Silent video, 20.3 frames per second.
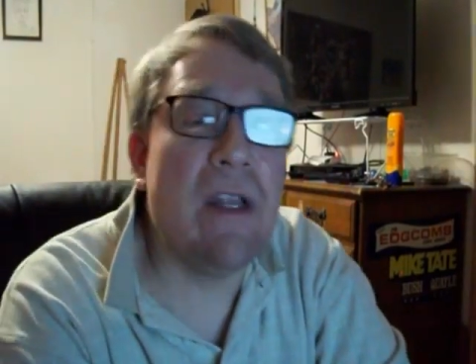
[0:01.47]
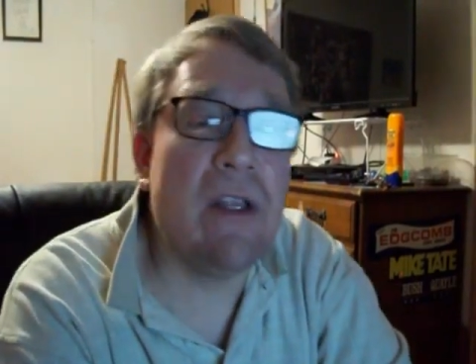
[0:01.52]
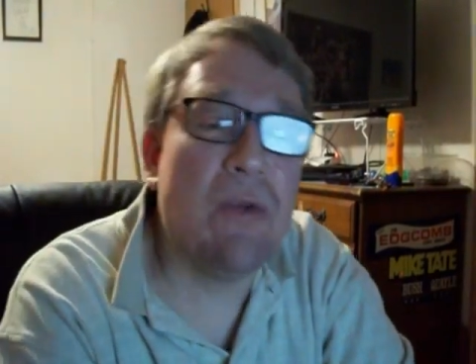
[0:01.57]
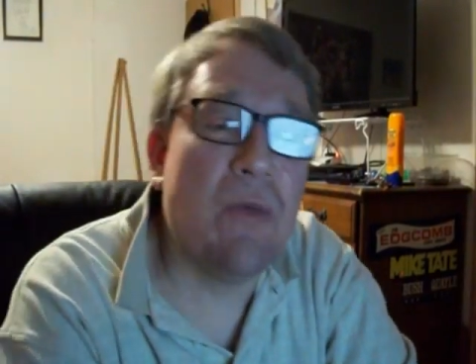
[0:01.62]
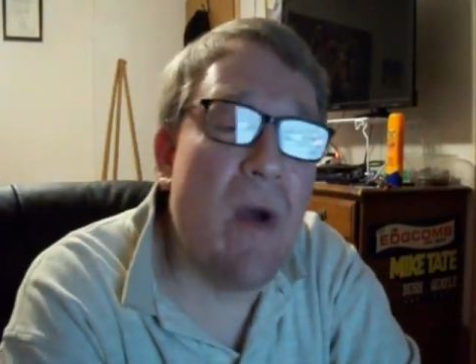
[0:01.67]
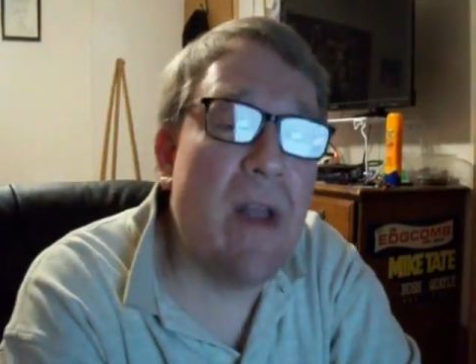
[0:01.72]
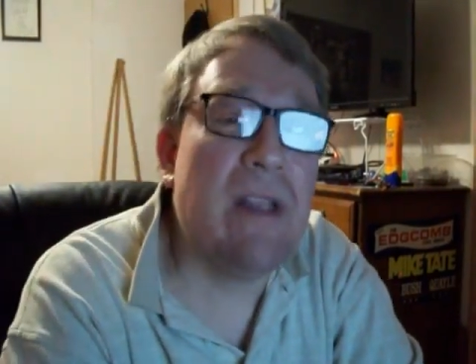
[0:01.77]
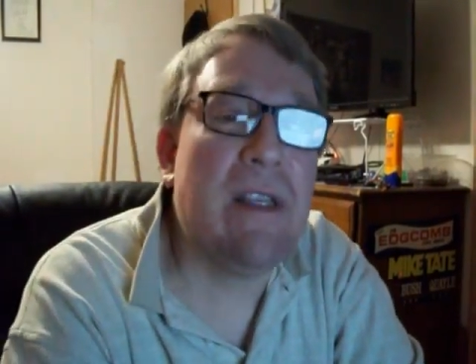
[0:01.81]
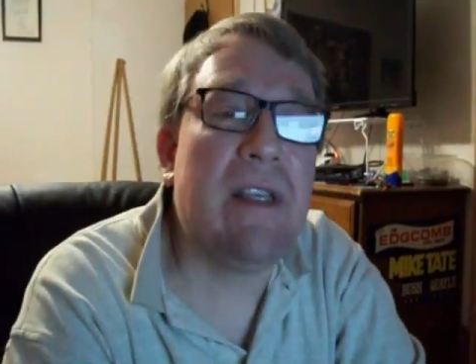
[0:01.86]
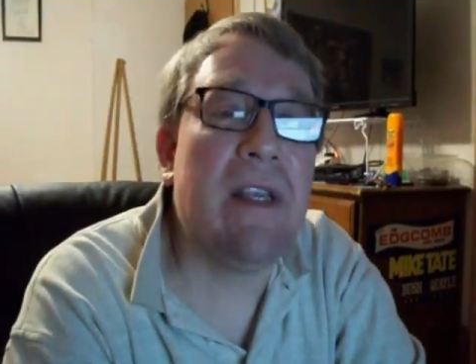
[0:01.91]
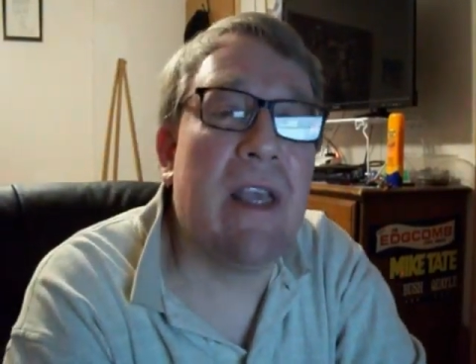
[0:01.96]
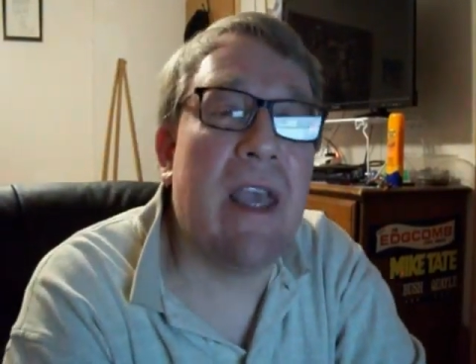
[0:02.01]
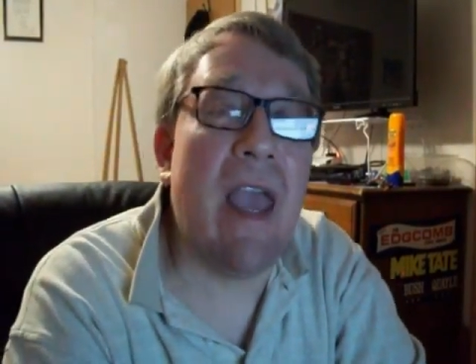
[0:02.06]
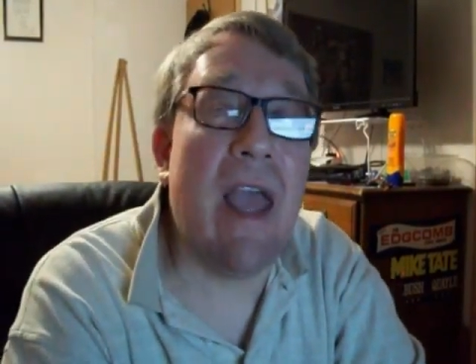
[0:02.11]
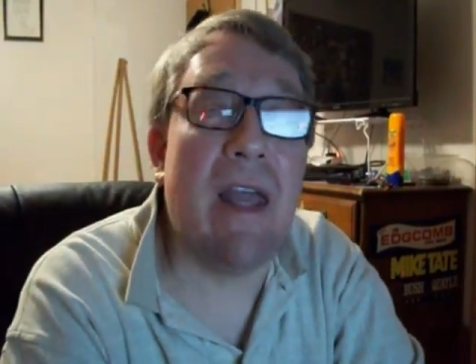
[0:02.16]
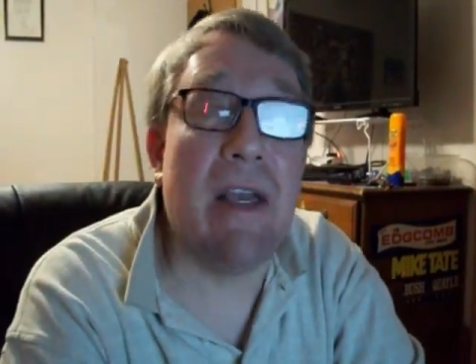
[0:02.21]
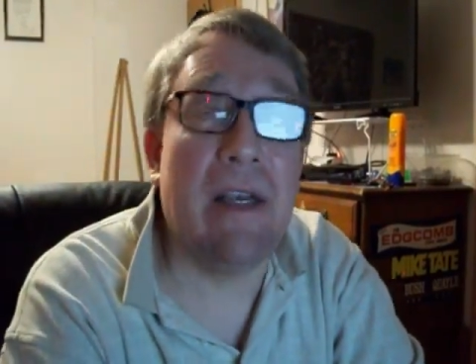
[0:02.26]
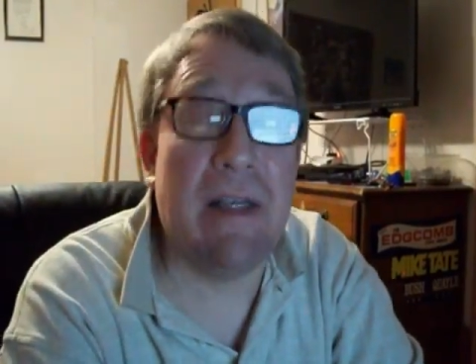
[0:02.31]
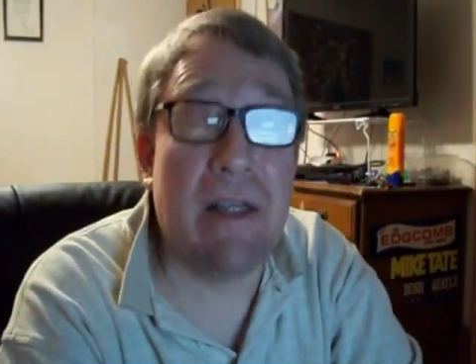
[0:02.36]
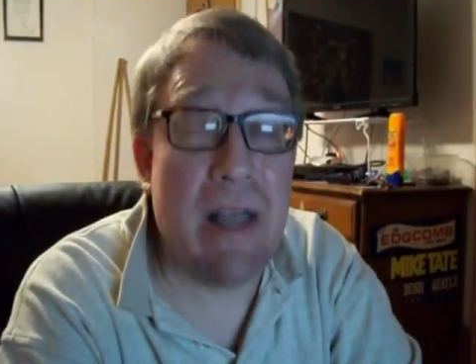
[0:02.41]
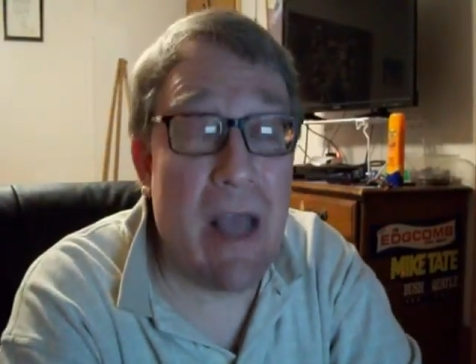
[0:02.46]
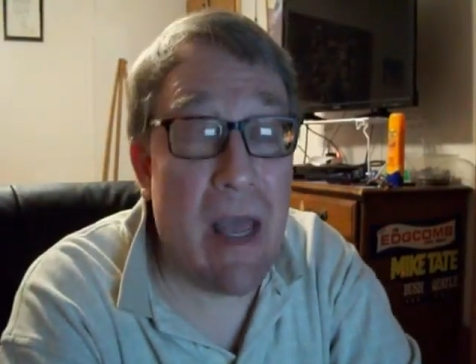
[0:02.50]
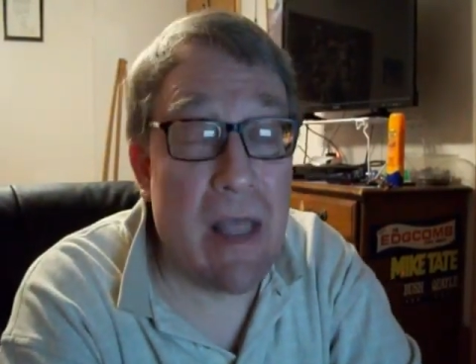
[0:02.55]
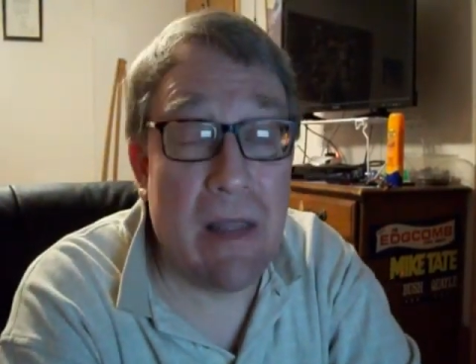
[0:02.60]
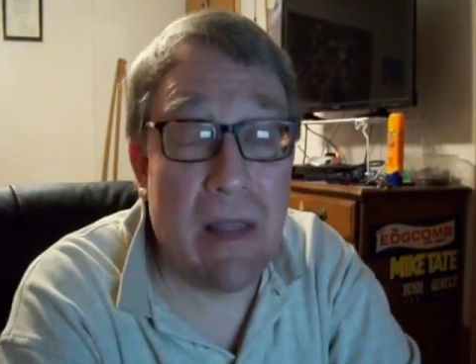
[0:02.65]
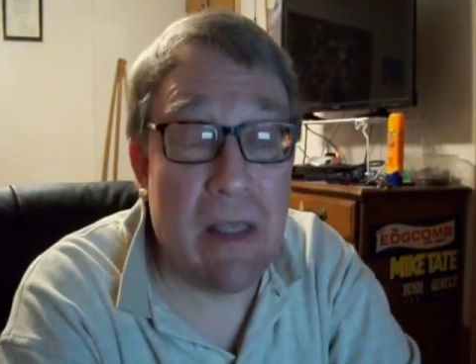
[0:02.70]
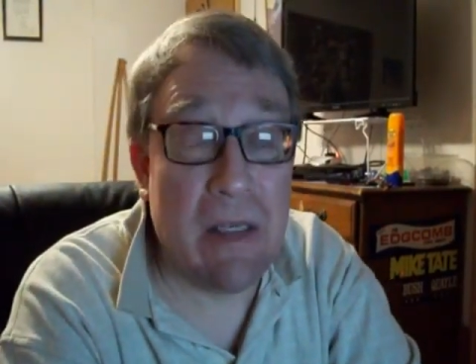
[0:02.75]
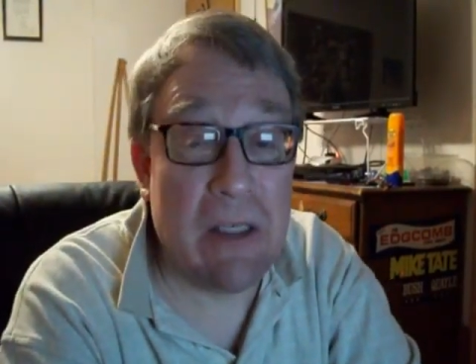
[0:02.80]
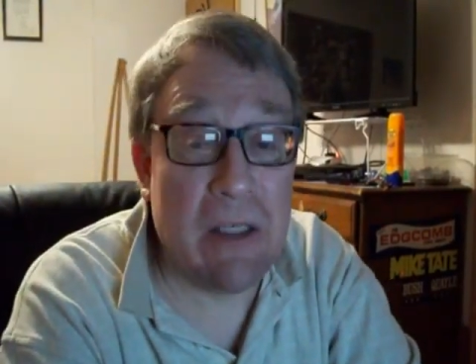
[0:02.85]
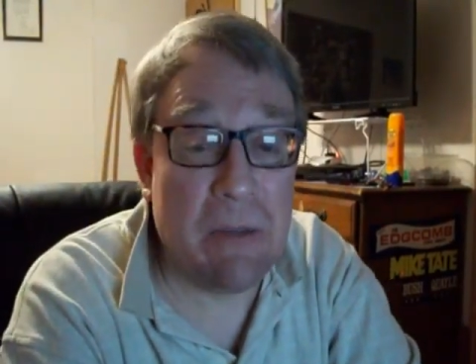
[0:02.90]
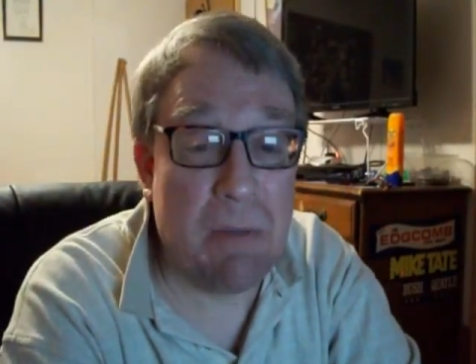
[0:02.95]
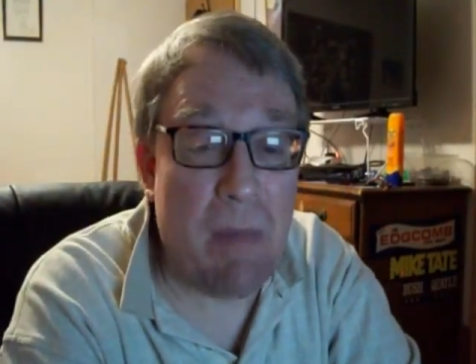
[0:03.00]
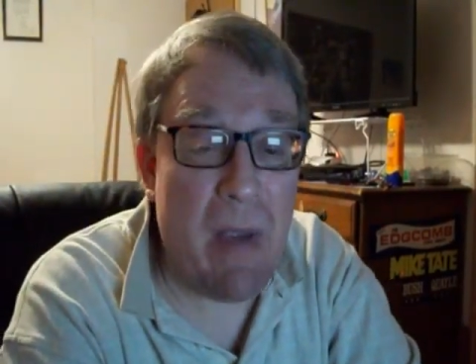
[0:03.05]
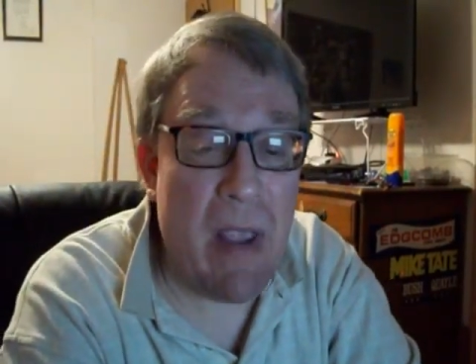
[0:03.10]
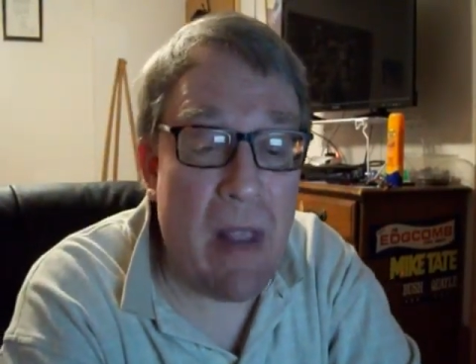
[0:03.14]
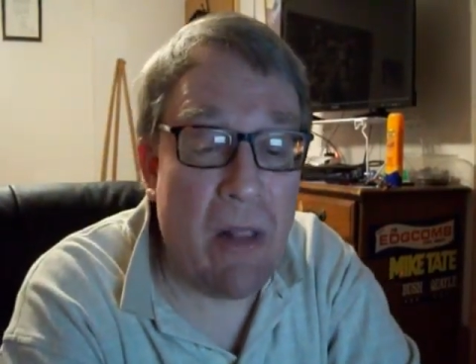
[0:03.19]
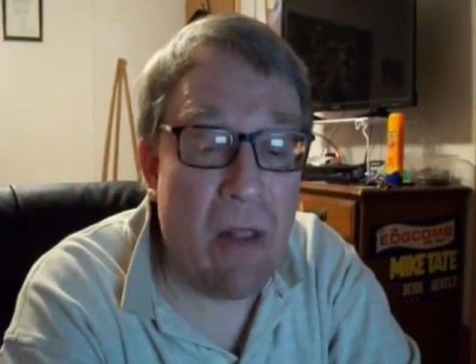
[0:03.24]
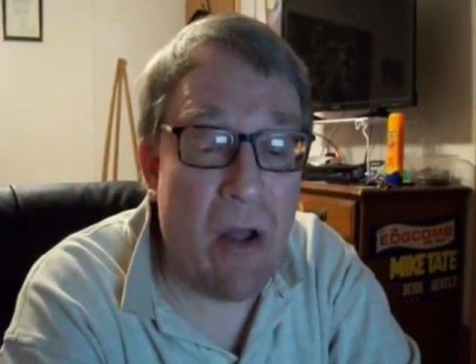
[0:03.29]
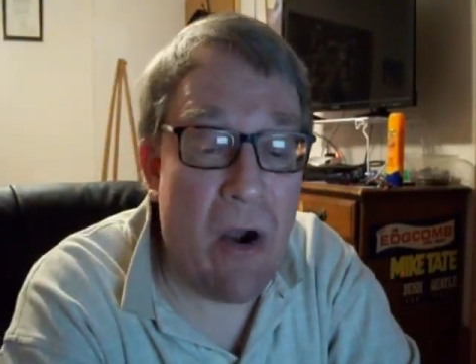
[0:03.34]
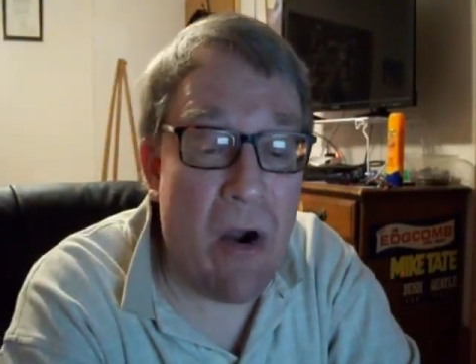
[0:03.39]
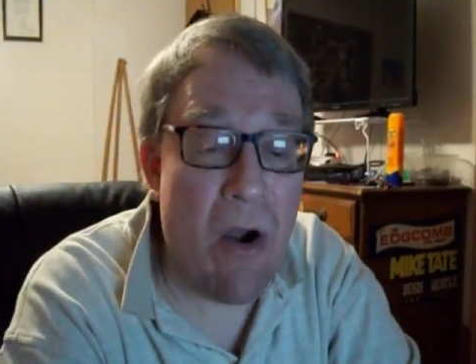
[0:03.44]
is once again Ted the
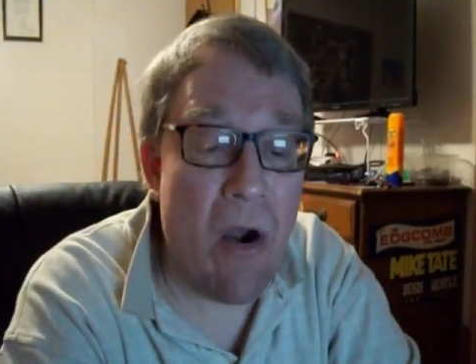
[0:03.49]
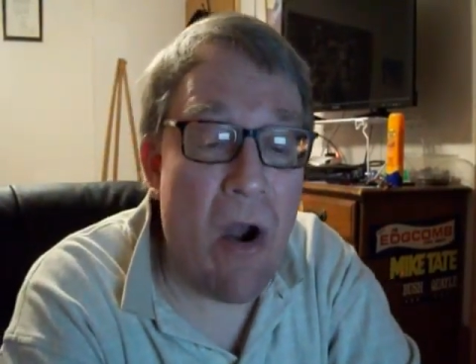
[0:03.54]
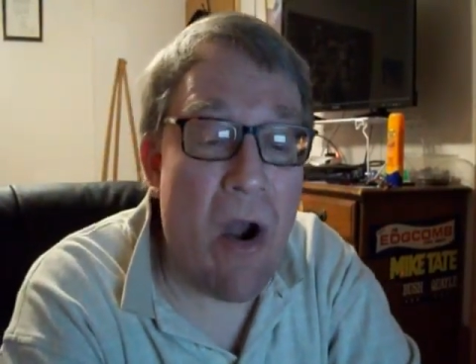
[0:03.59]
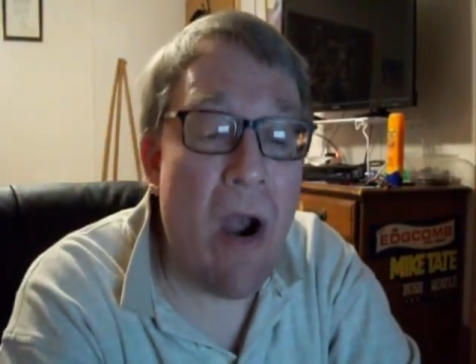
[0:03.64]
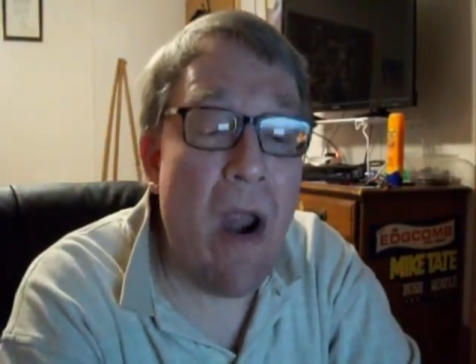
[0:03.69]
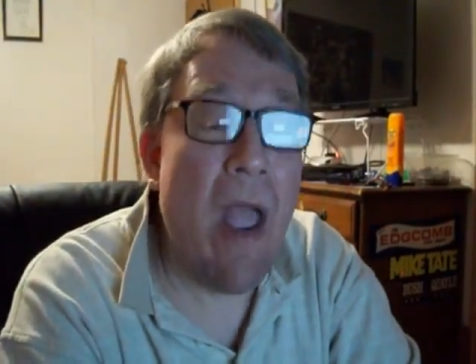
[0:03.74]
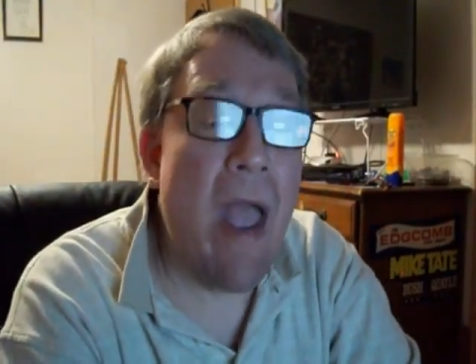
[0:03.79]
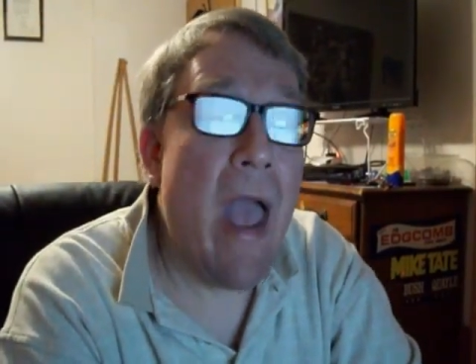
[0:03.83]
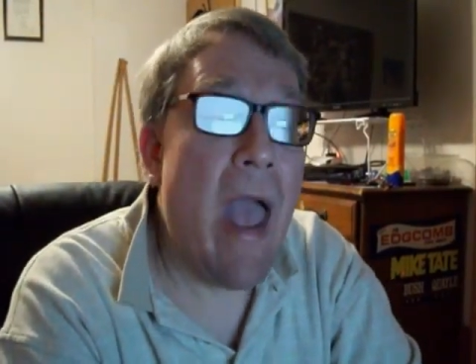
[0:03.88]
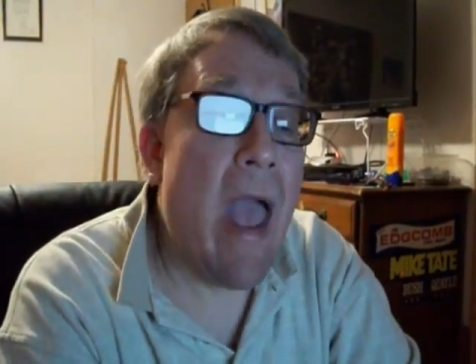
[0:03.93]
Speed Learner,